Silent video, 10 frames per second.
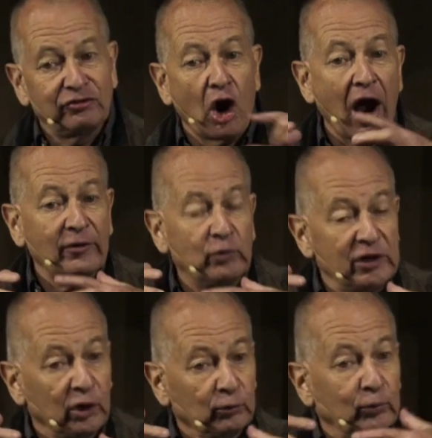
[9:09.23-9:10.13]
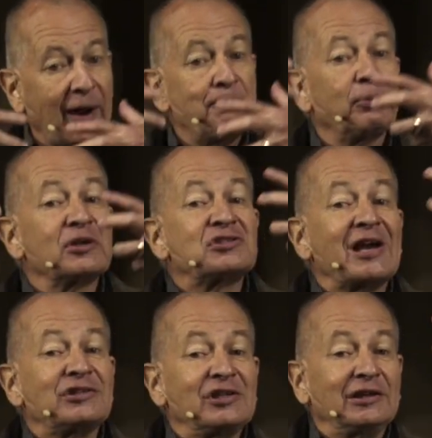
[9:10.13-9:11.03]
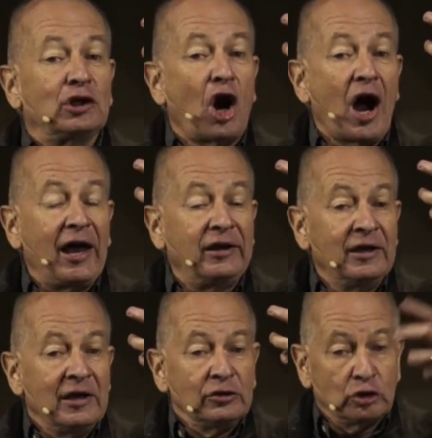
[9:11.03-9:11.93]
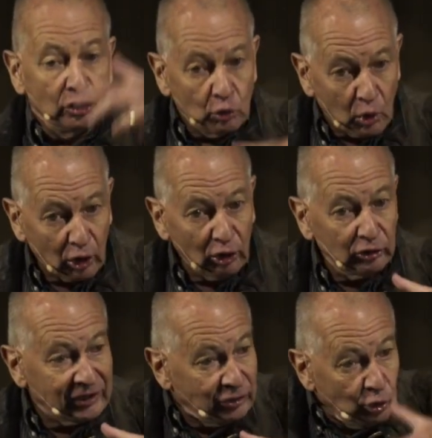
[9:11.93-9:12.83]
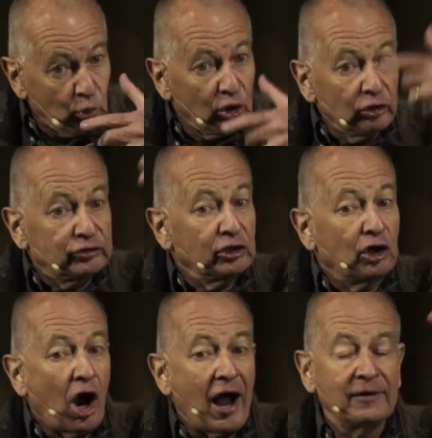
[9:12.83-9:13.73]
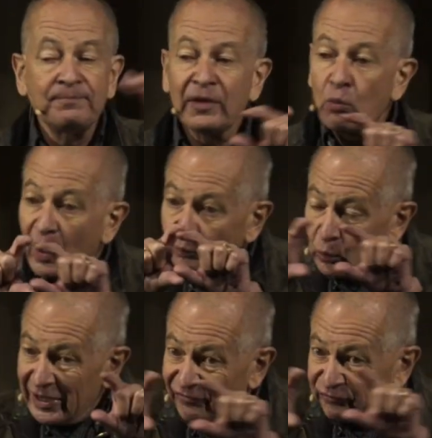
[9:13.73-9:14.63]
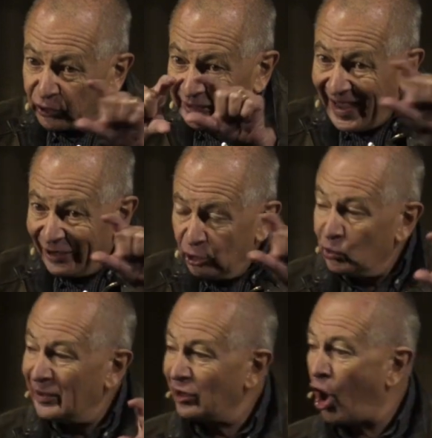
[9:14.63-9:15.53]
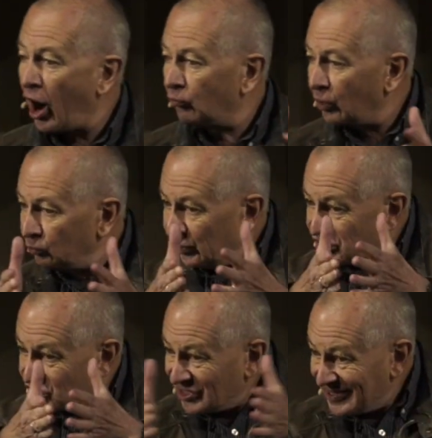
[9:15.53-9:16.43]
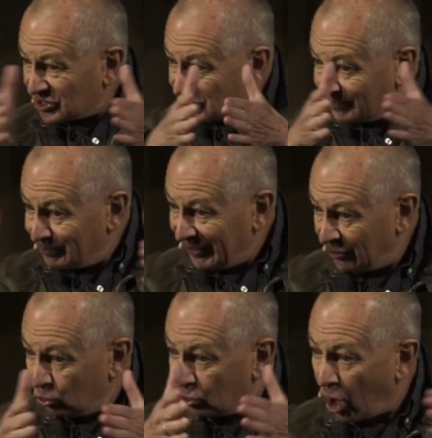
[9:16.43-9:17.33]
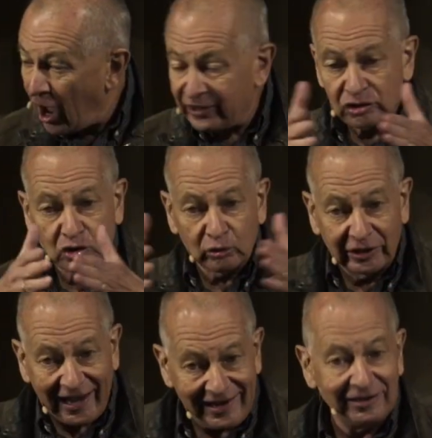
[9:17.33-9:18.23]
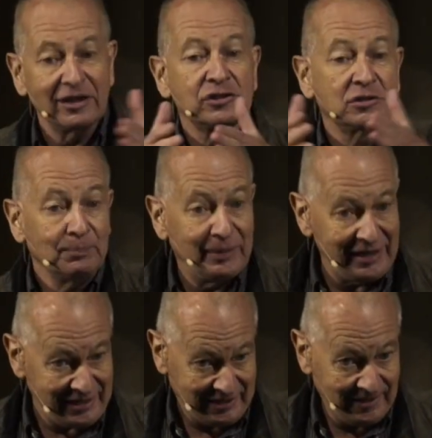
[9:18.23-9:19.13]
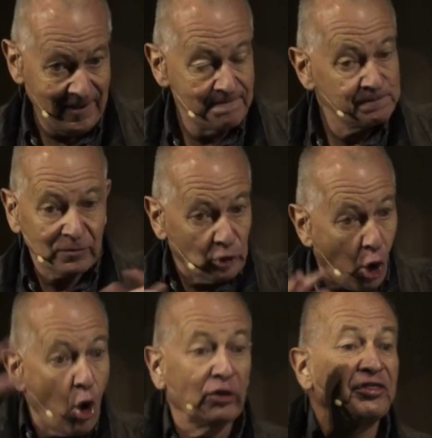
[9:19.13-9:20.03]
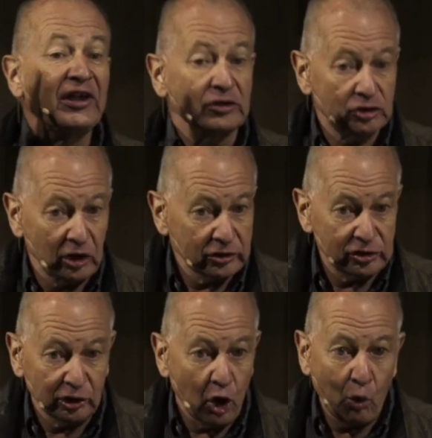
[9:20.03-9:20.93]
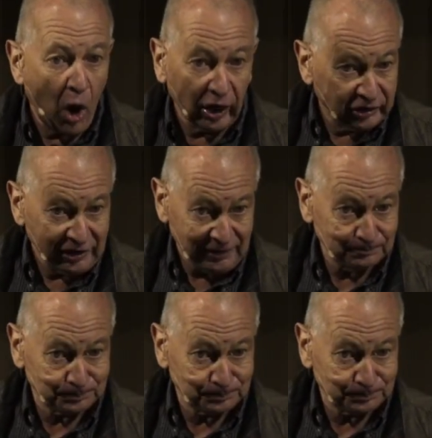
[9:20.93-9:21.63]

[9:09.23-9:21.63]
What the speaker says: God. We are representing God to the world and the world to God. When we forget who we are, when we cease to be who God has created us to be, the whole thing starts to go wonky.